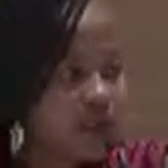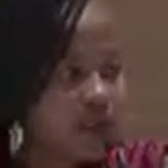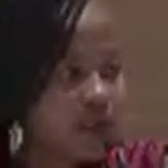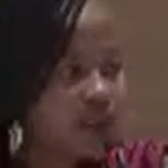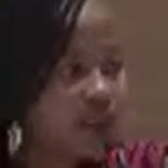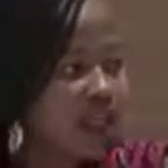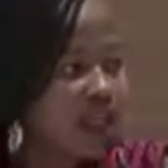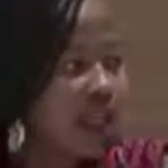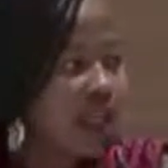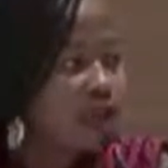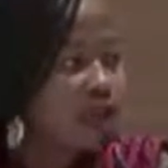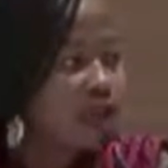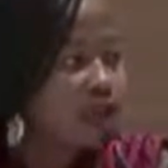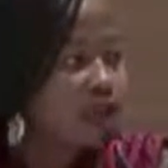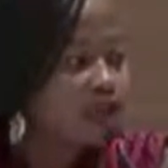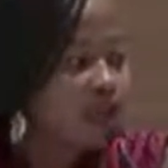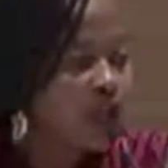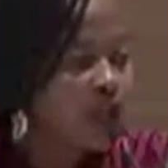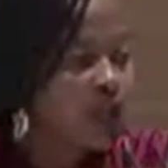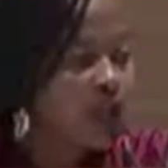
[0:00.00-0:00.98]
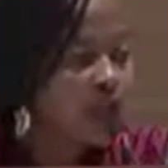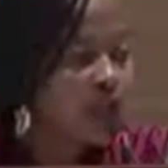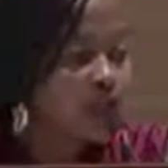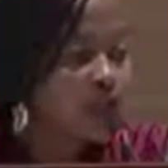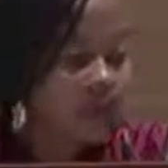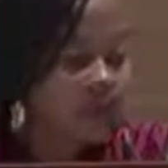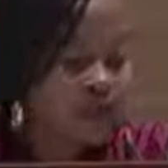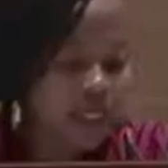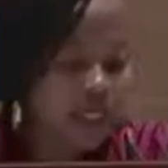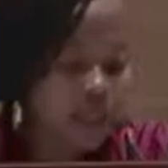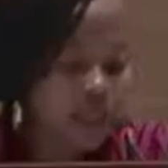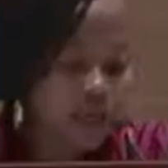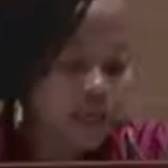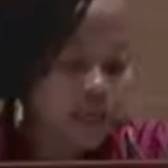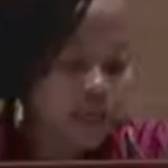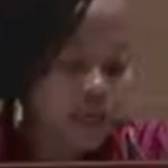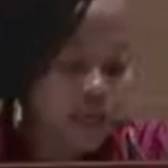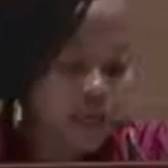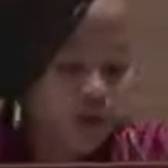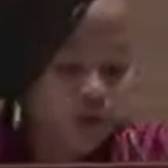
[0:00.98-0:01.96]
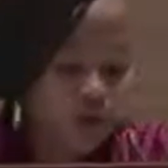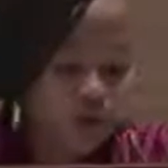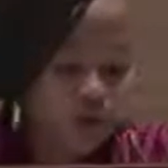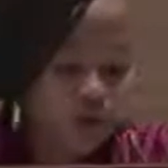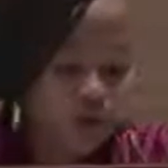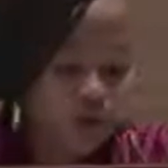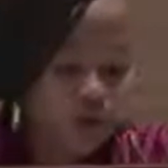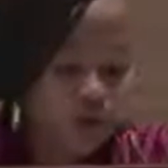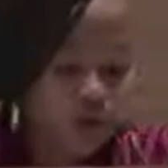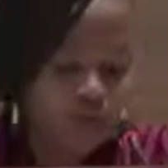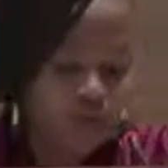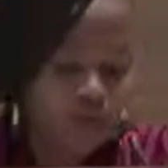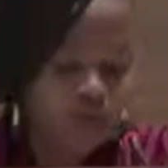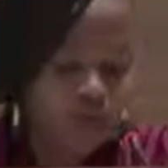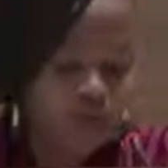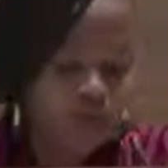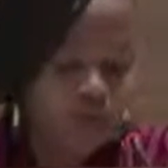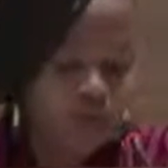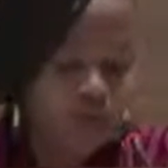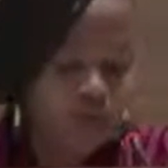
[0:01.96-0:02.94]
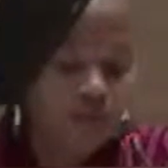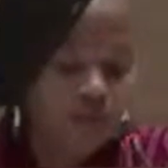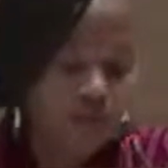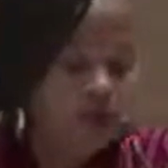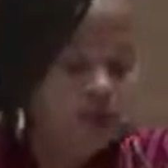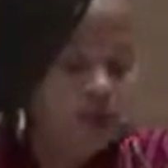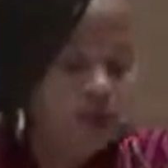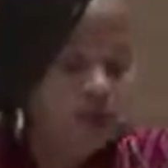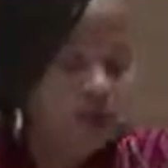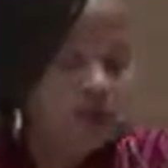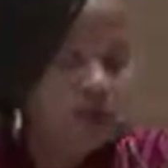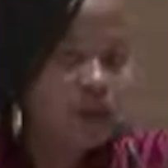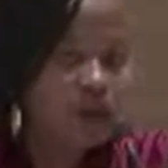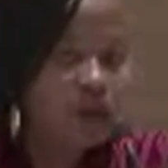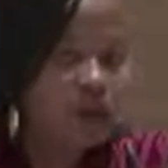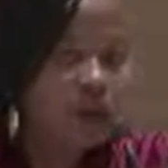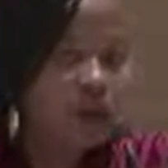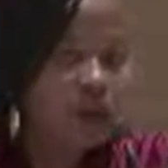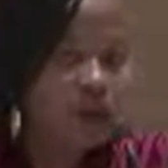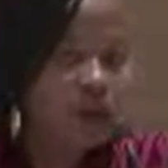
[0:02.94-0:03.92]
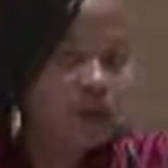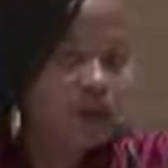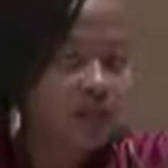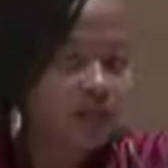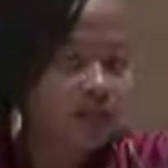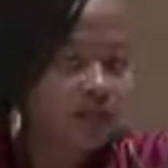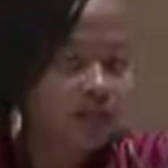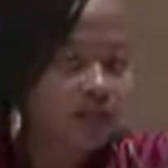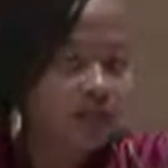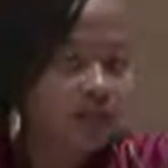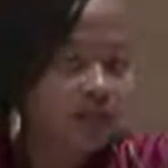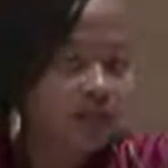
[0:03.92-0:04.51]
It's time to change the status quo. We don't need them.